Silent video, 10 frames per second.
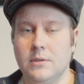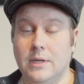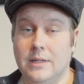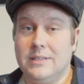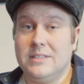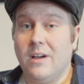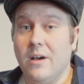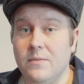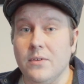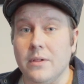At least
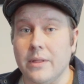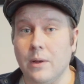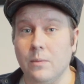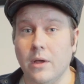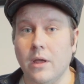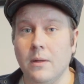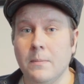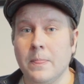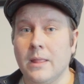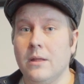I feel that way.
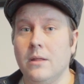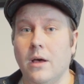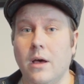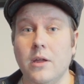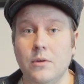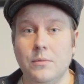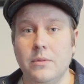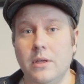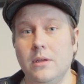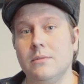I know
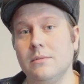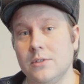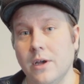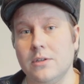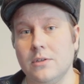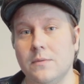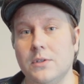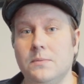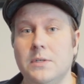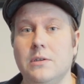the title of
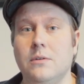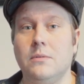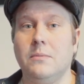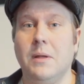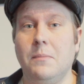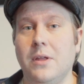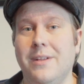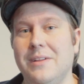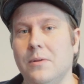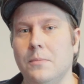this video might be a
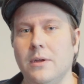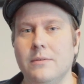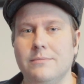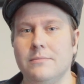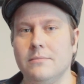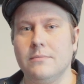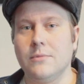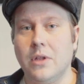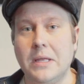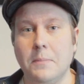little bit
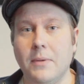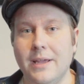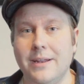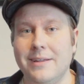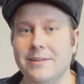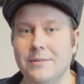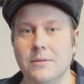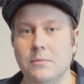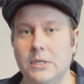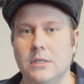clickbaity
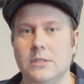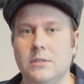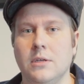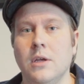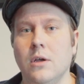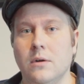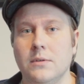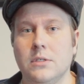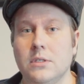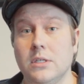because
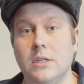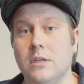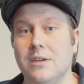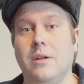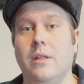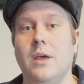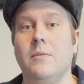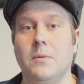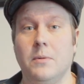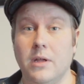obviously not
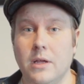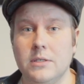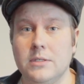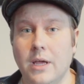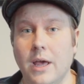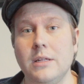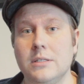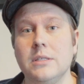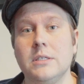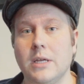everybody else
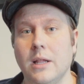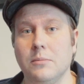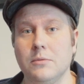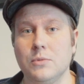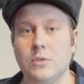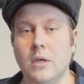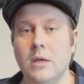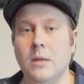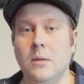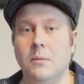hates these albums,
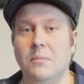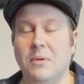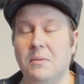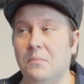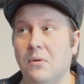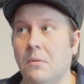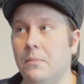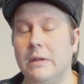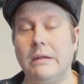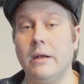but
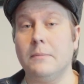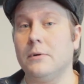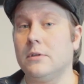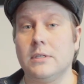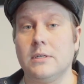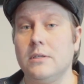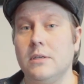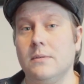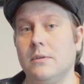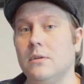probably 90%
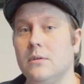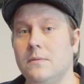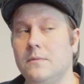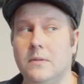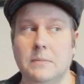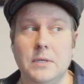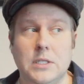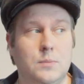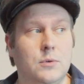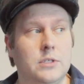even of the
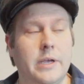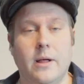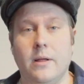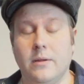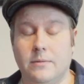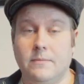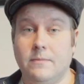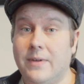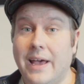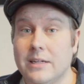Beach Boys
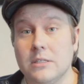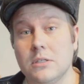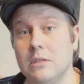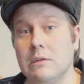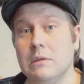fans